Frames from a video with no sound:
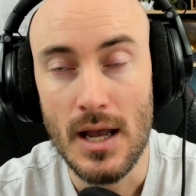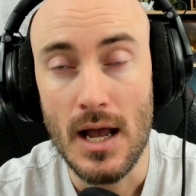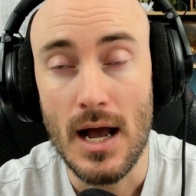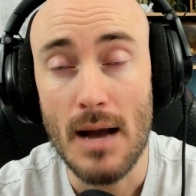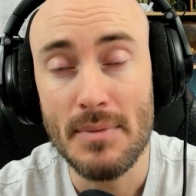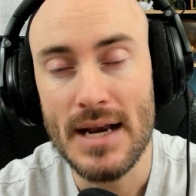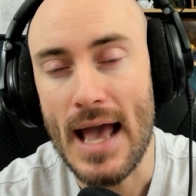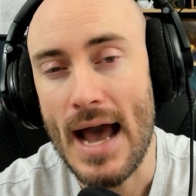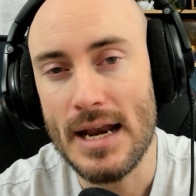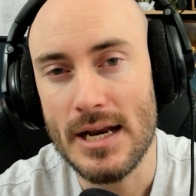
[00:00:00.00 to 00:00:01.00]
I'm going
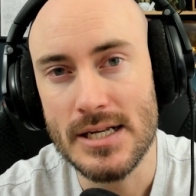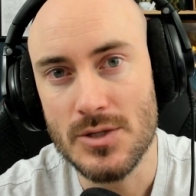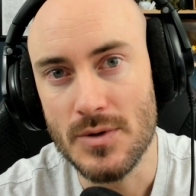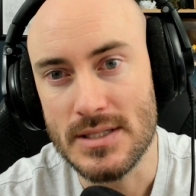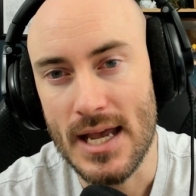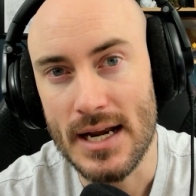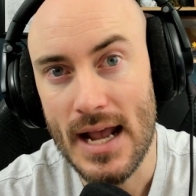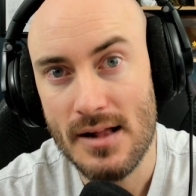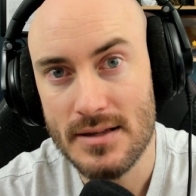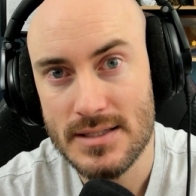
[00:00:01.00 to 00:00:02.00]
to add it into a
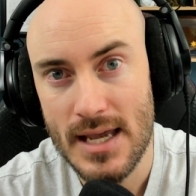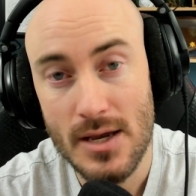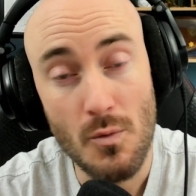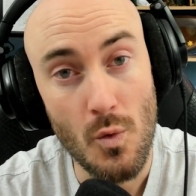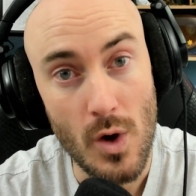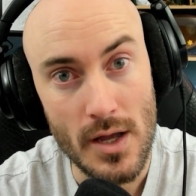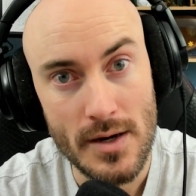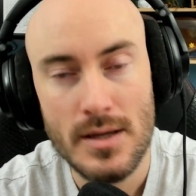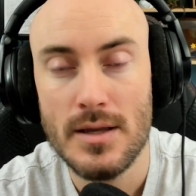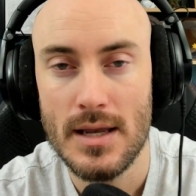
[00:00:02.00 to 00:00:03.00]
10-gallon tank,
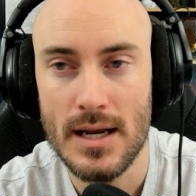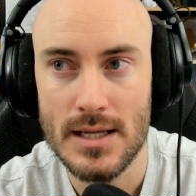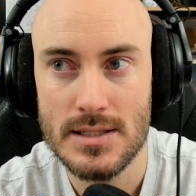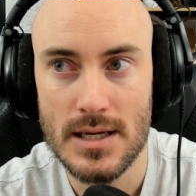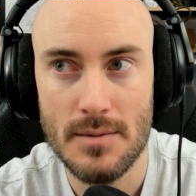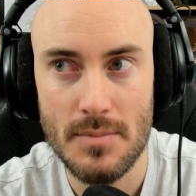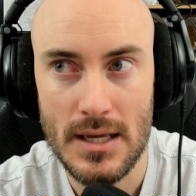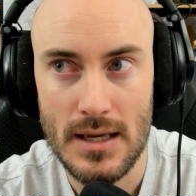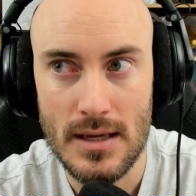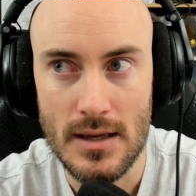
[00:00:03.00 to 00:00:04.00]
1, and it's going to
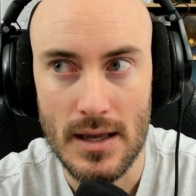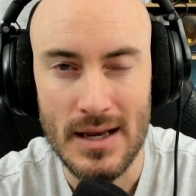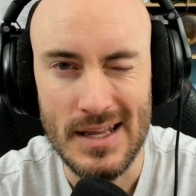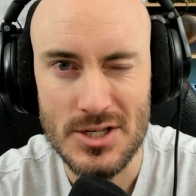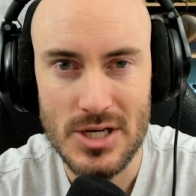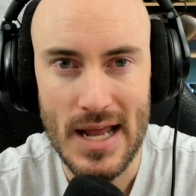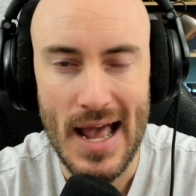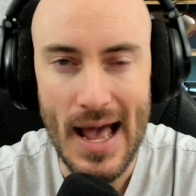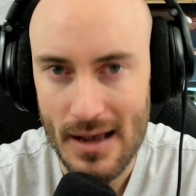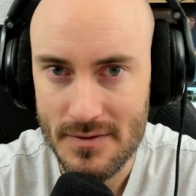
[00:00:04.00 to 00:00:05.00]
be 1.5 inches,
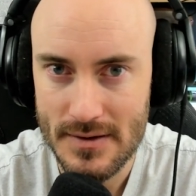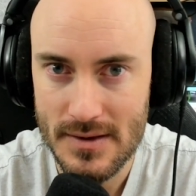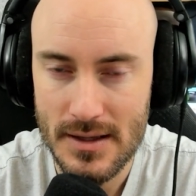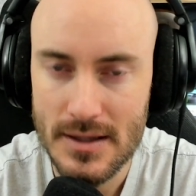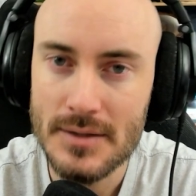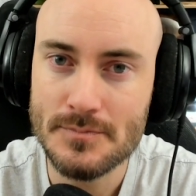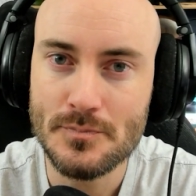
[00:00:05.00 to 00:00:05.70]
I think,